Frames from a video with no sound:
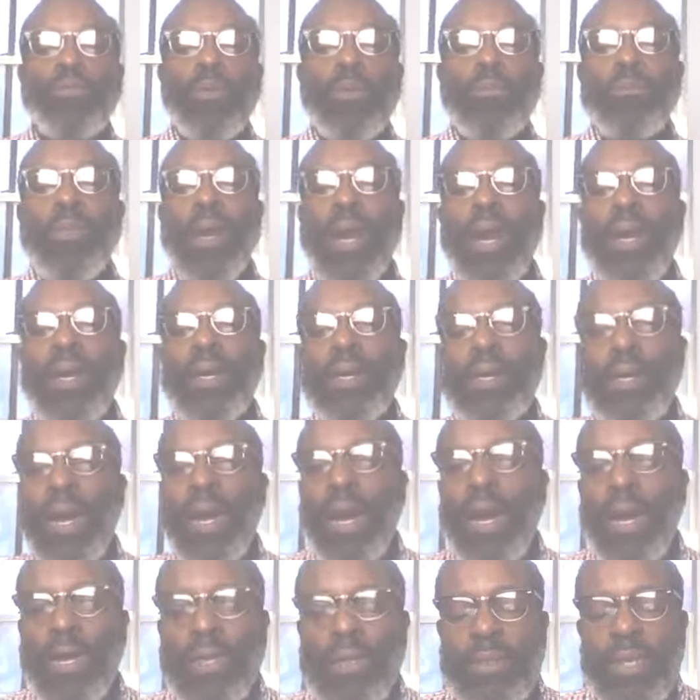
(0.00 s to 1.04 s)
My
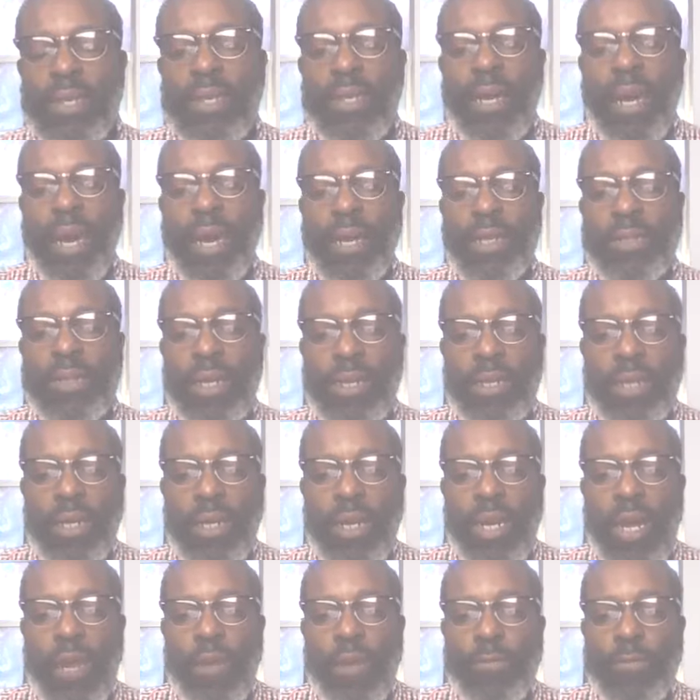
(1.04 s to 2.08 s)
gosh, I tell you,
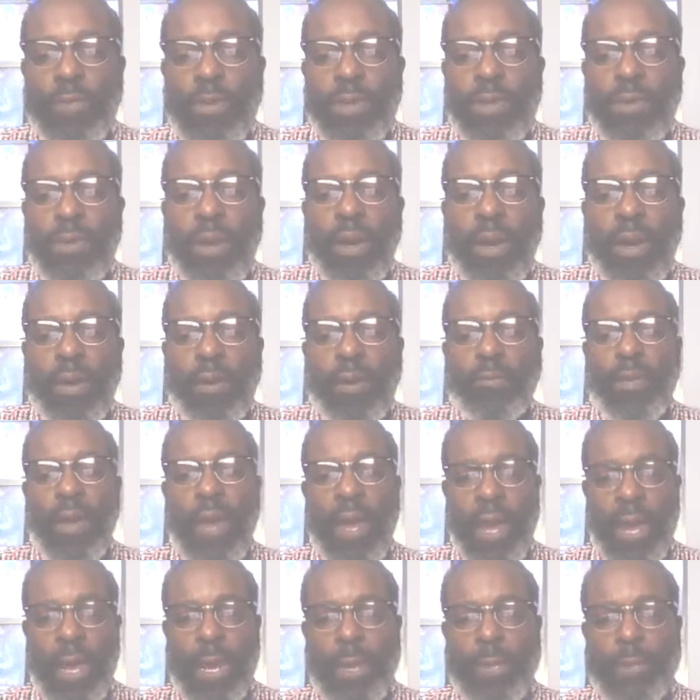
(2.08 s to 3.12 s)
if you have
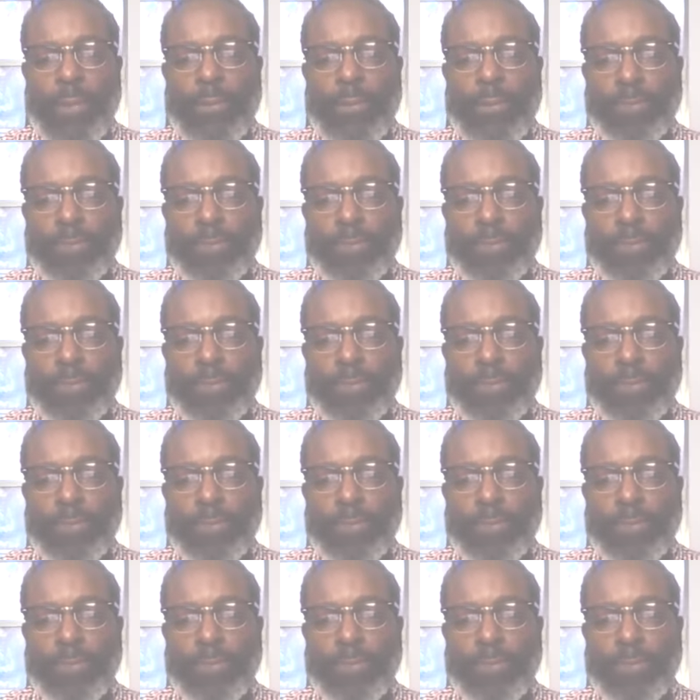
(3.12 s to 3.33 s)
had